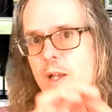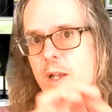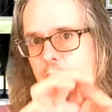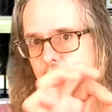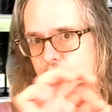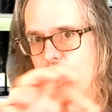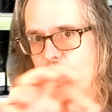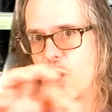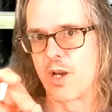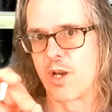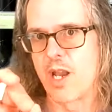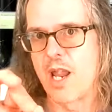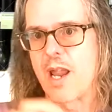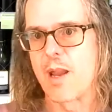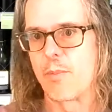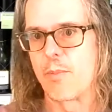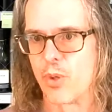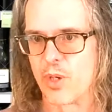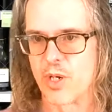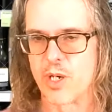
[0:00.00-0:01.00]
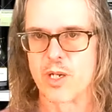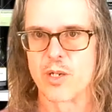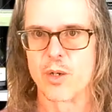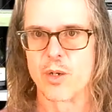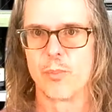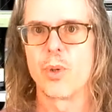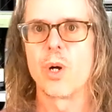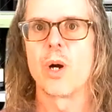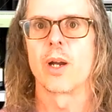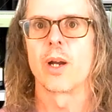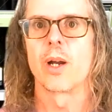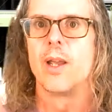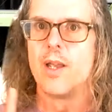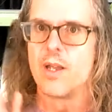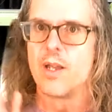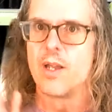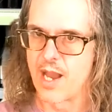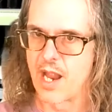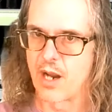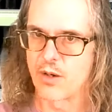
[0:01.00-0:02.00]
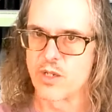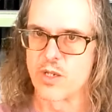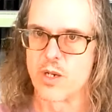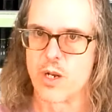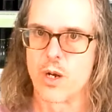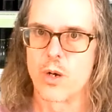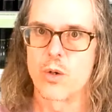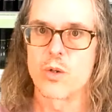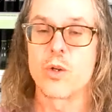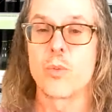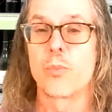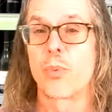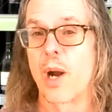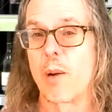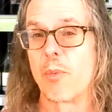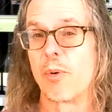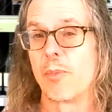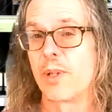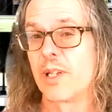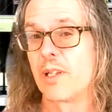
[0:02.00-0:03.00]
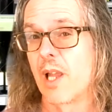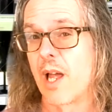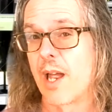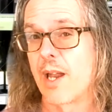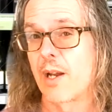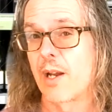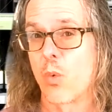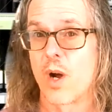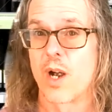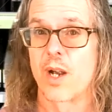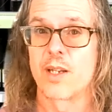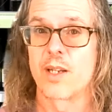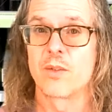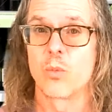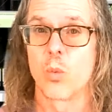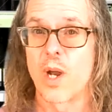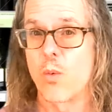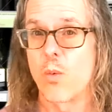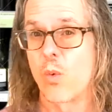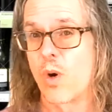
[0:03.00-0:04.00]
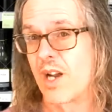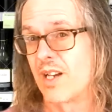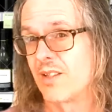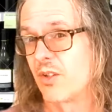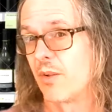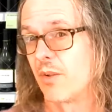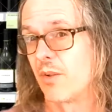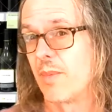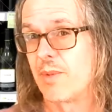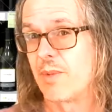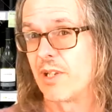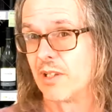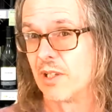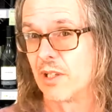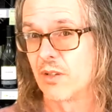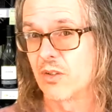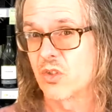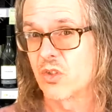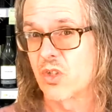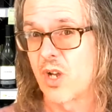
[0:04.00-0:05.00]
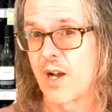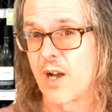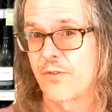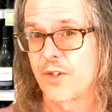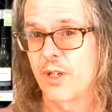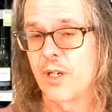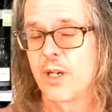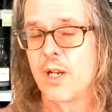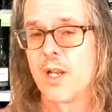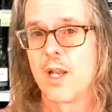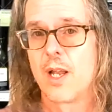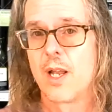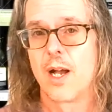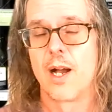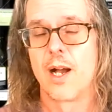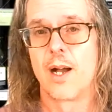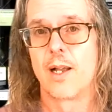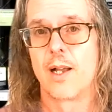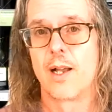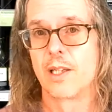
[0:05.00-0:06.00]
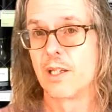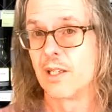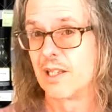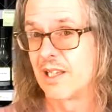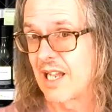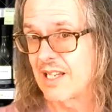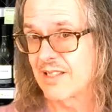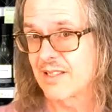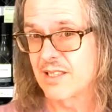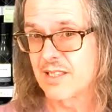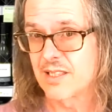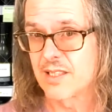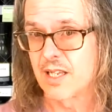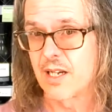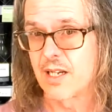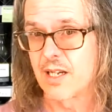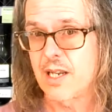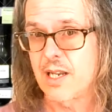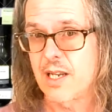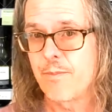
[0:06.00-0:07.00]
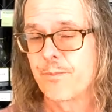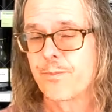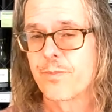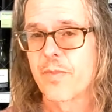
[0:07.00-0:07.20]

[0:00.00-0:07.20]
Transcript: Chardonnay, put it in your book. Now you know you probably like wine, white wines that are maybe a little softer, uh, a little less acidity,